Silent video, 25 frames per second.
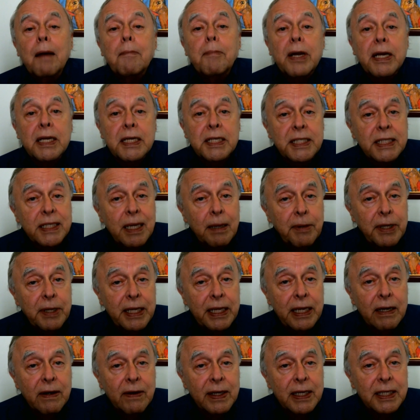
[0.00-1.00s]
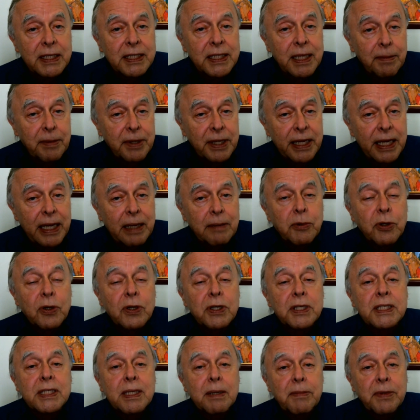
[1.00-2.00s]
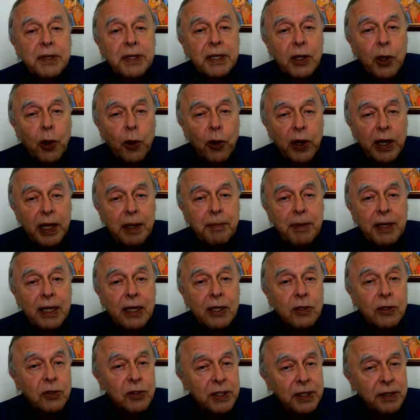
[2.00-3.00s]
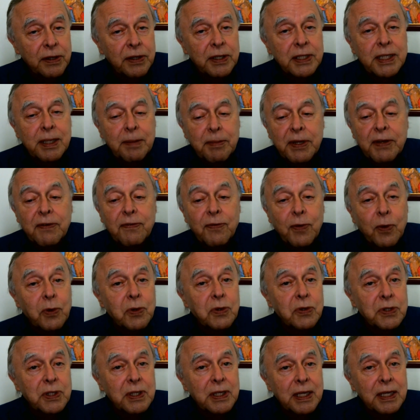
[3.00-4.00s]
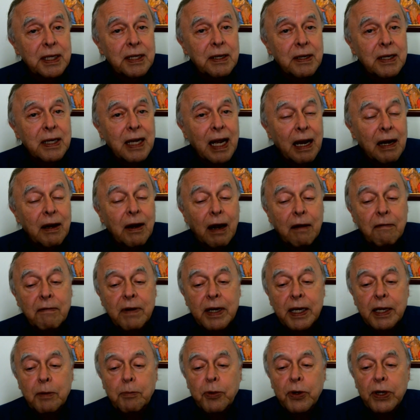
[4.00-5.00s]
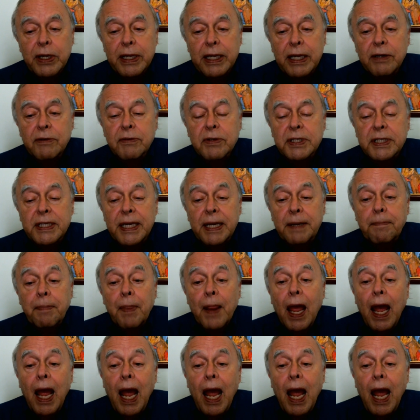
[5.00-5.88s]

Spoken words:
But in some of the areas, some of the neighborhoods, some of the corregimientos here, some of the photos are really pretty interesting.